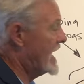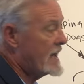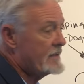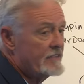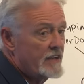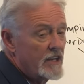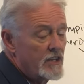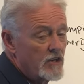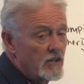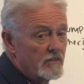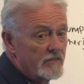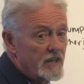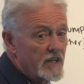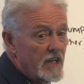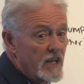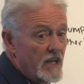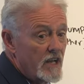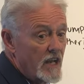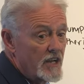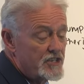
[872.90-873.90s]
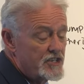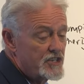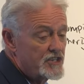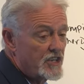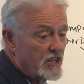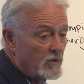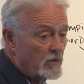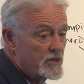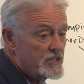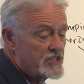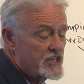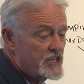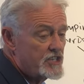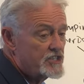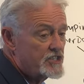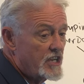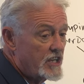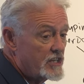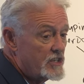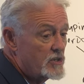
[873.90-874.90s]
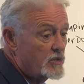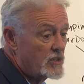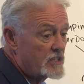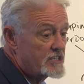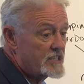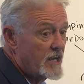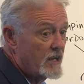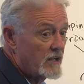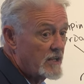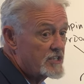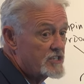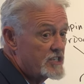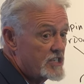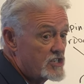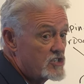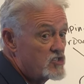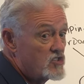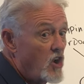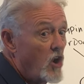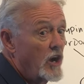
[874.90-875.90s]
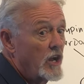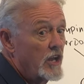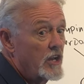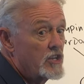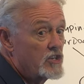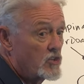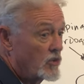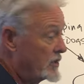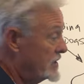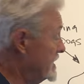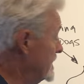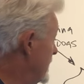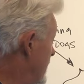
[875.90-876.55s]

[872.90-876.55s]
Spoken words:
to have any of it, and she's going to resist it, and you can tell that she's not enjoying the